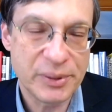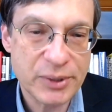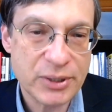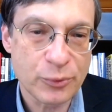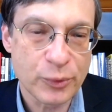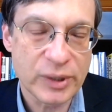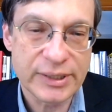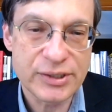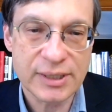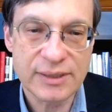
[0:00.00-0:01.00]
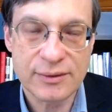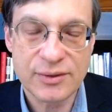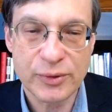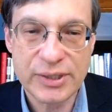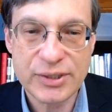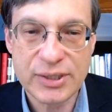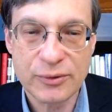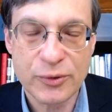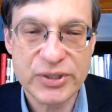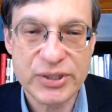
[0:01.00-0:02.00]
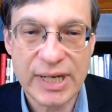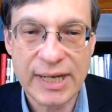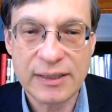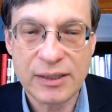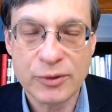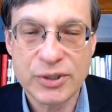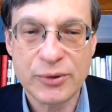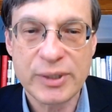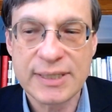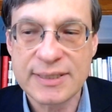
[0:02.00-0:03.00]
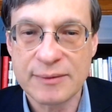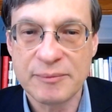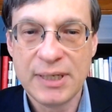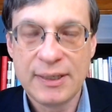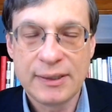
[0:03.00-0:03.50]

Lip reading: biblical religion, to traditional Christianity or Judaism,